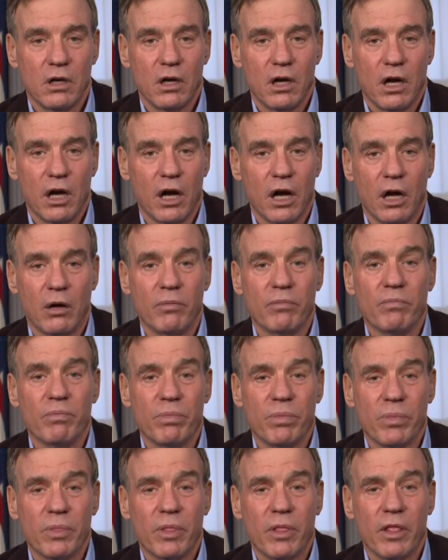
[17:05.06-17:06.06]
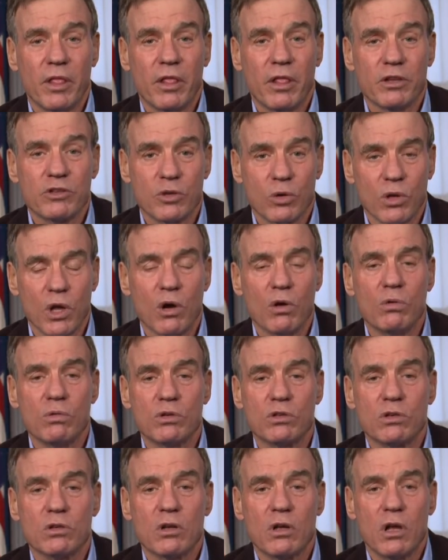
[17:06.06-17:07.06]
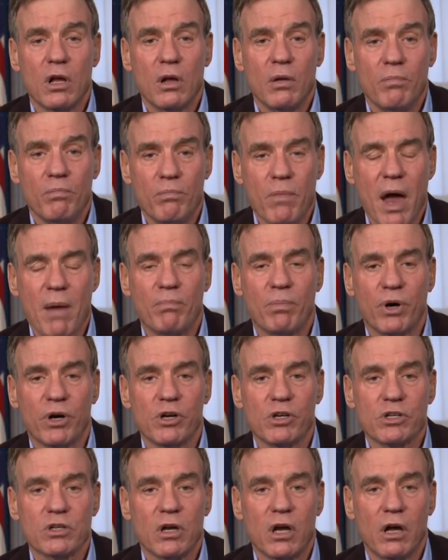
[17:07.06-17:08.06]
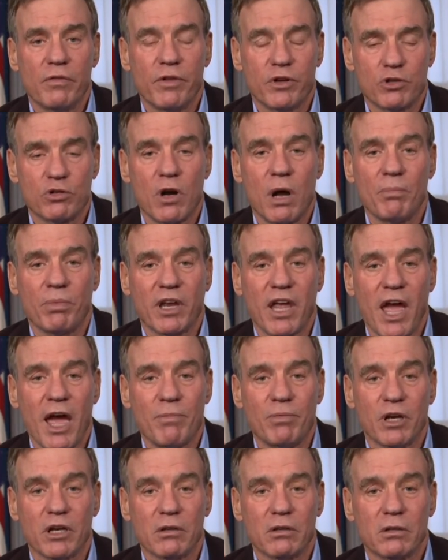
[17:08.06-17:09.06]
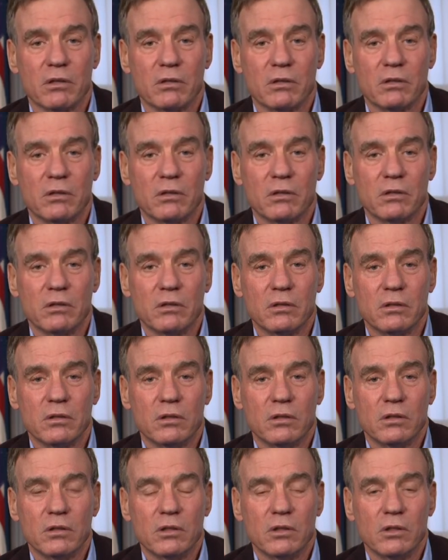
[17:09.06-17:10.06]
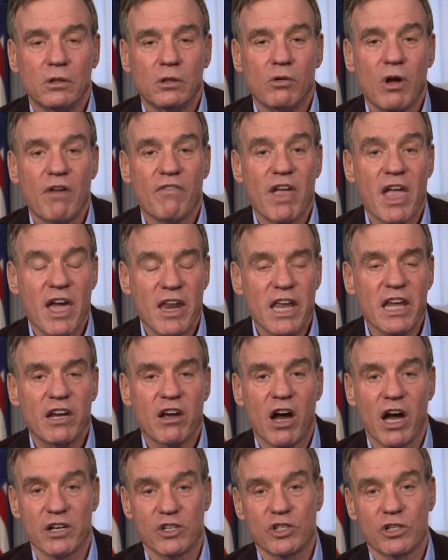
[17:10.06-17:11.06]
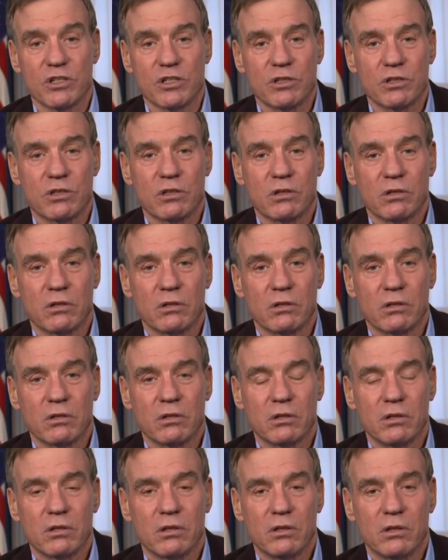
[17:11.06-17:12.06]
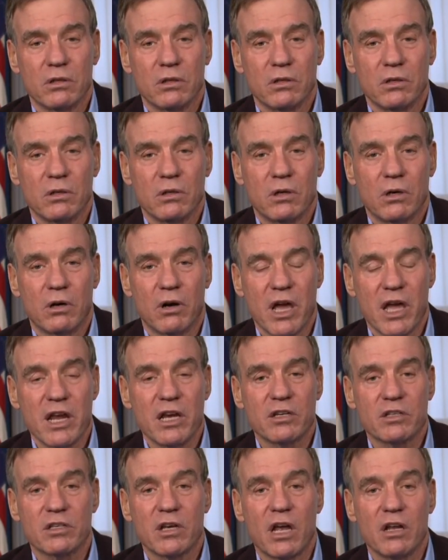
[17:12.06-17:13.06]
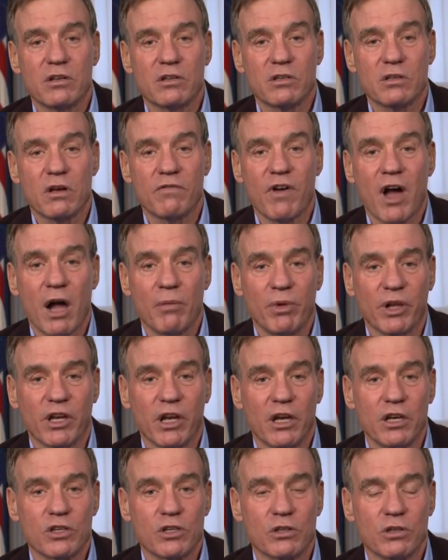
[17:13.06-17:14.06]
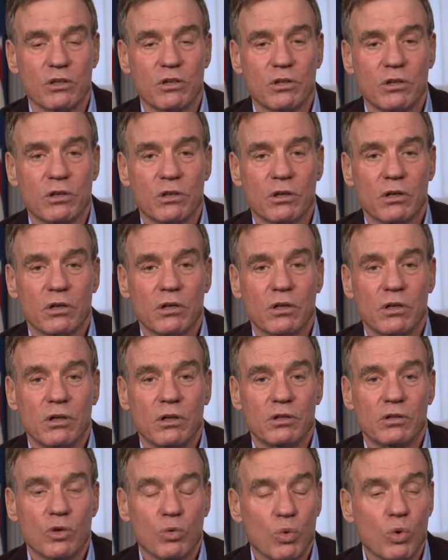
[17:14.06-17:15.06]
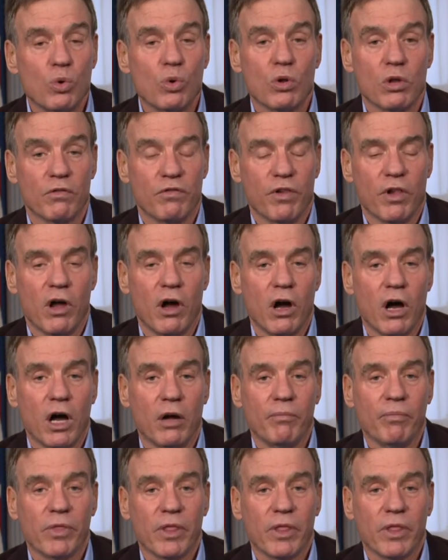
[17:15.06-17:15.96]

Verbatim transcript: Uh, so, those members of the Trump cabinet who have any conscience or any sense of obligation to rule of law